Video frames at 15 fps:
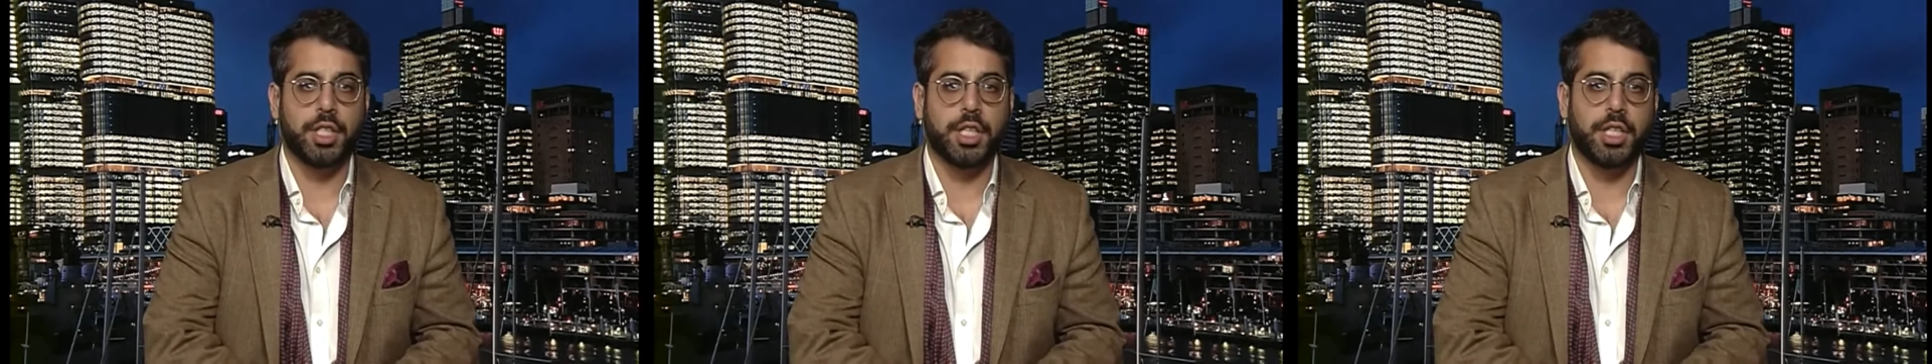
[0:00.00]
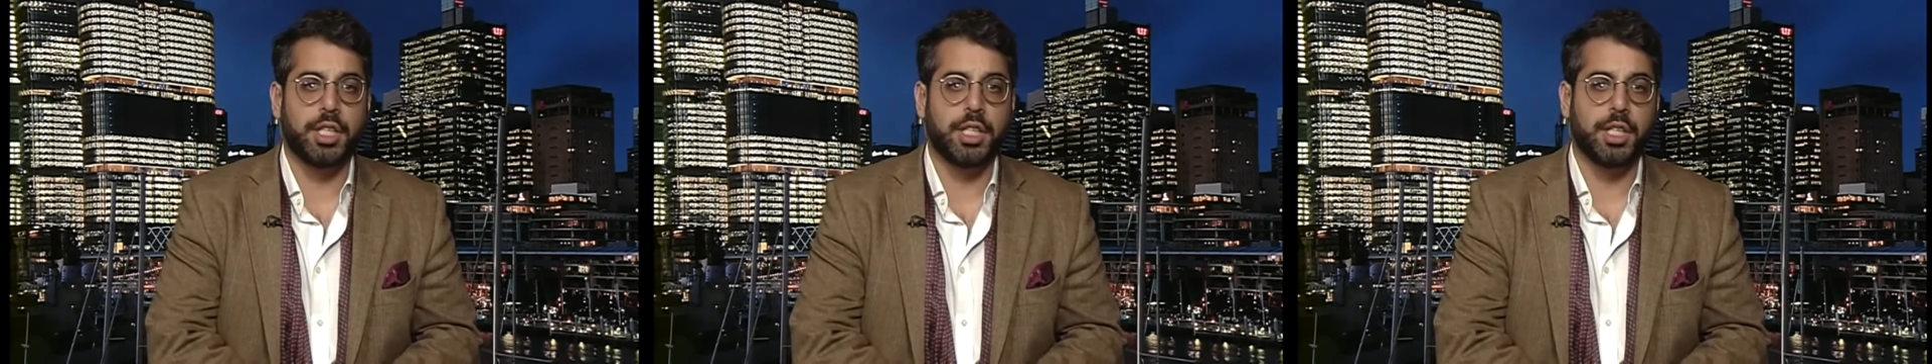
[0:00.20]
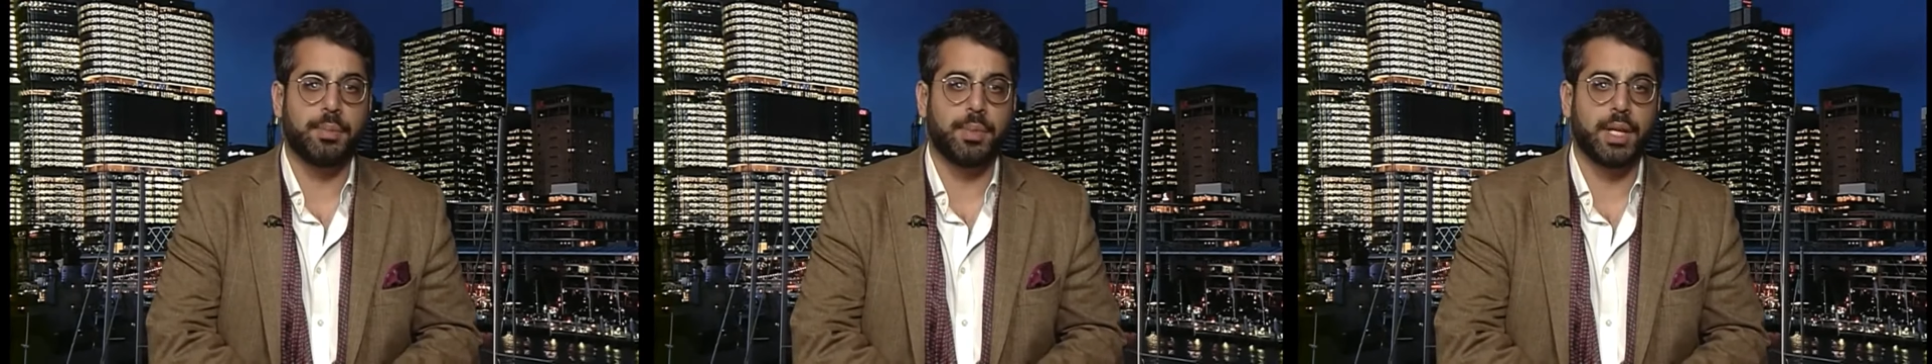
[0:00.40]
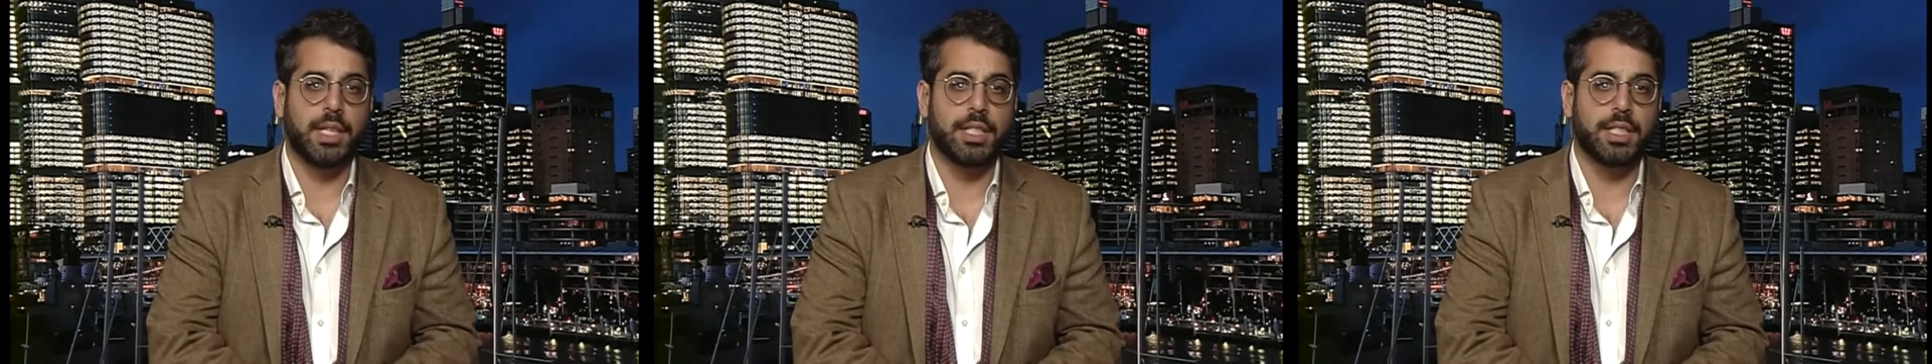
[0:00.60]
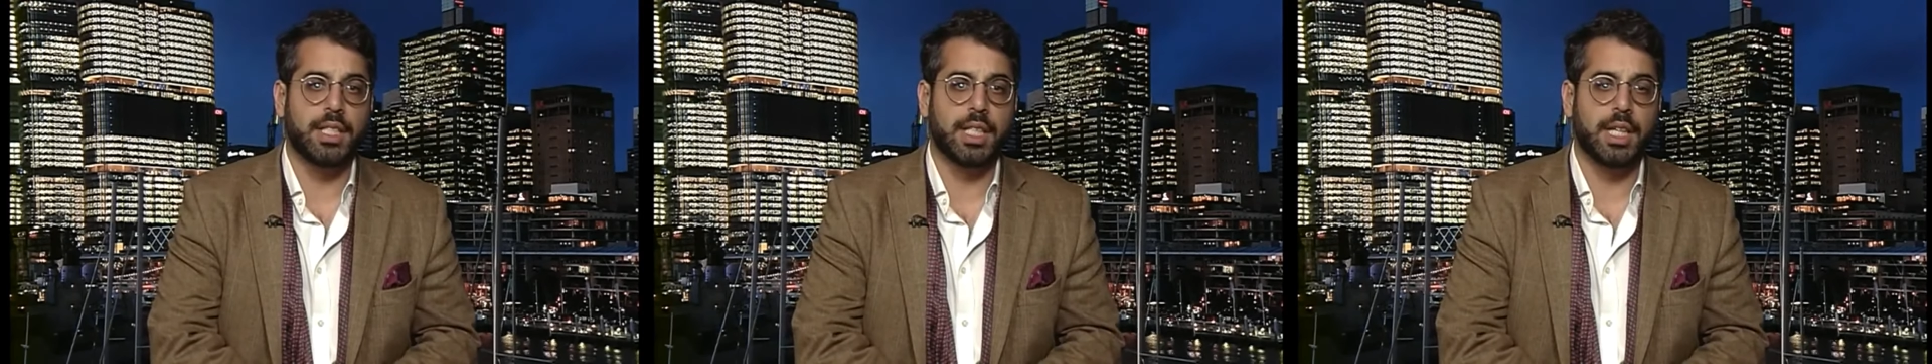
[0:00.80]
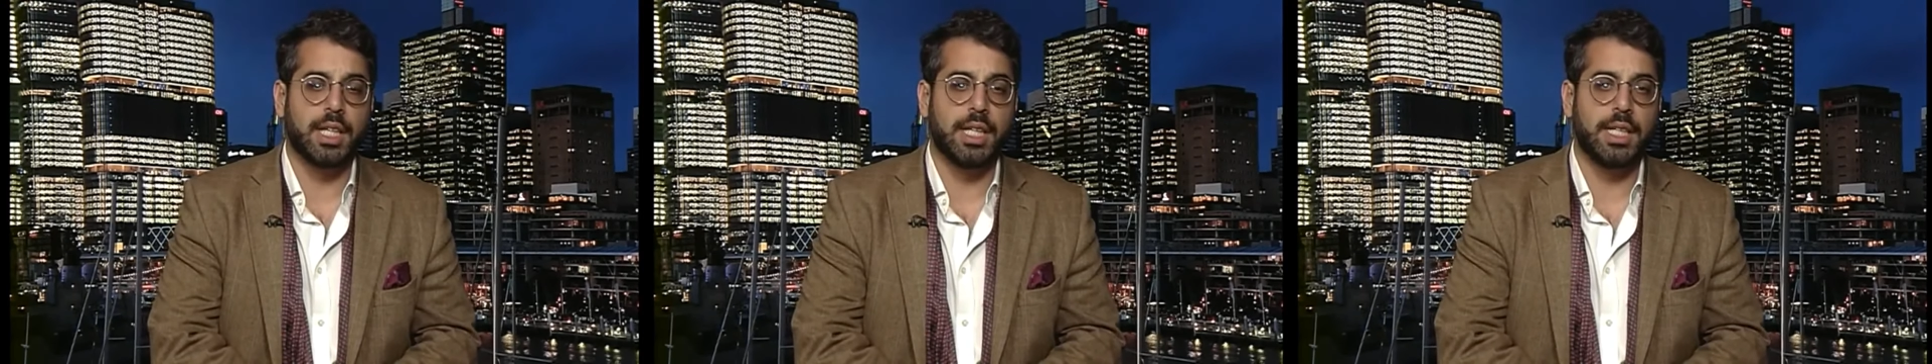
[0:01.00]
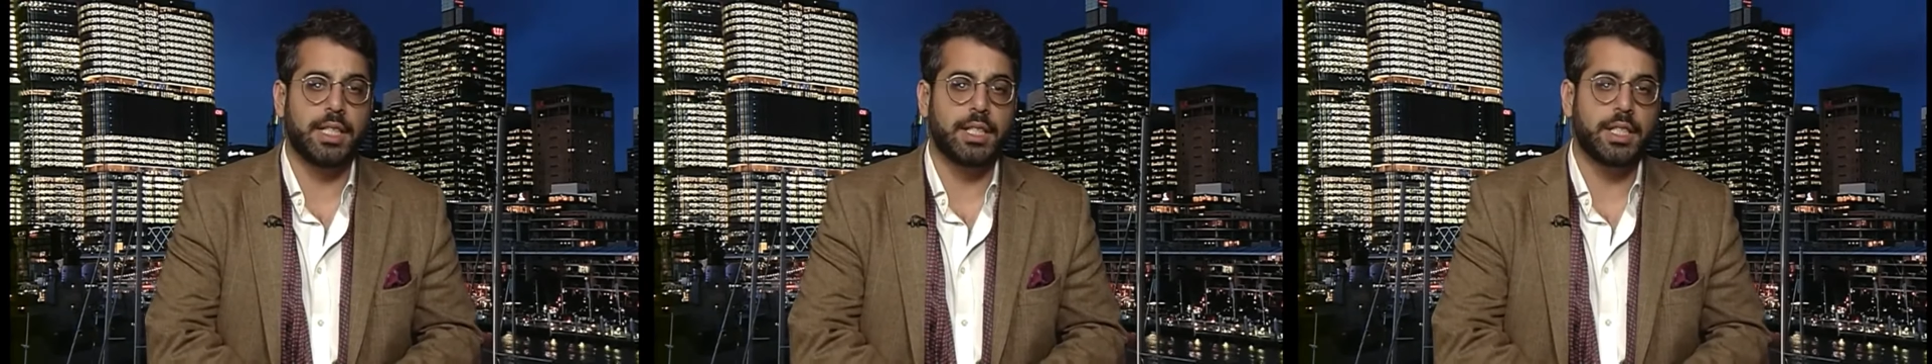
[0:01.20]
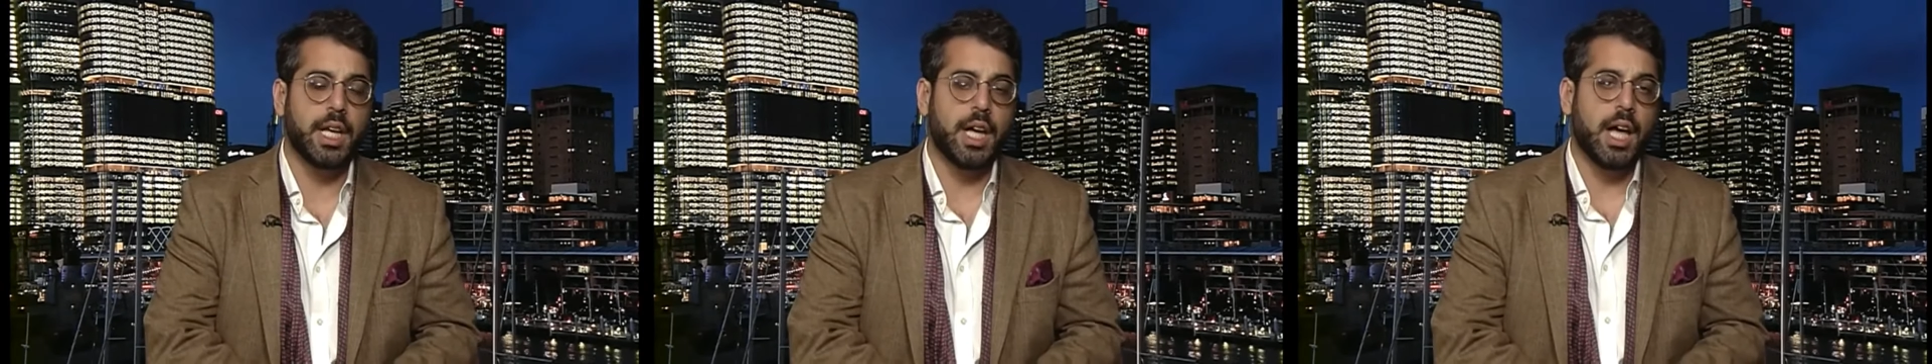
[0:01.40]
the, the political
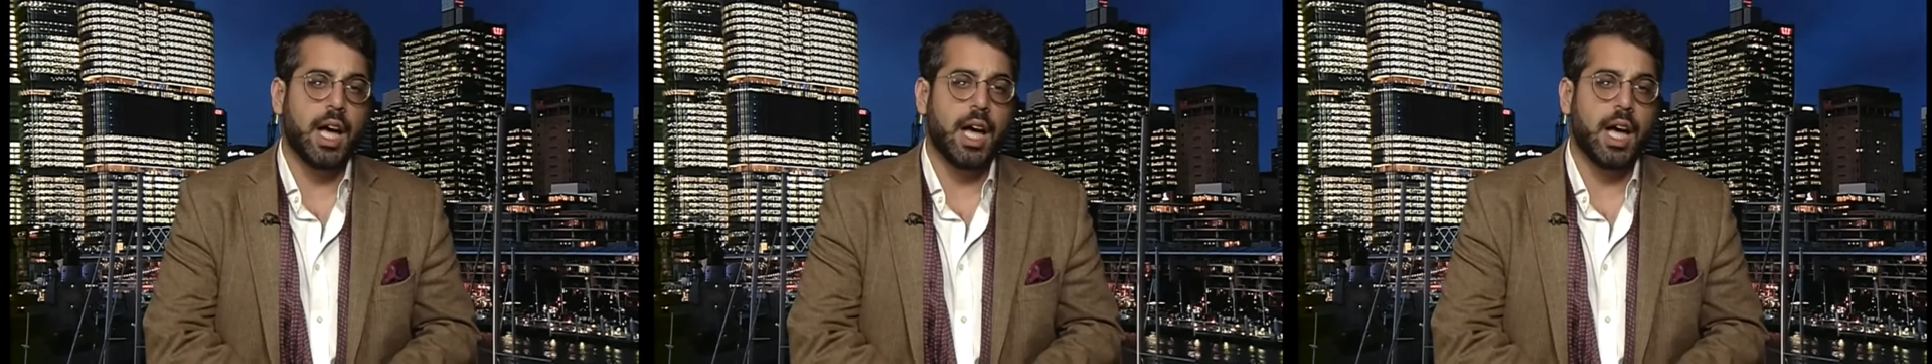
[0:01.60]
elites.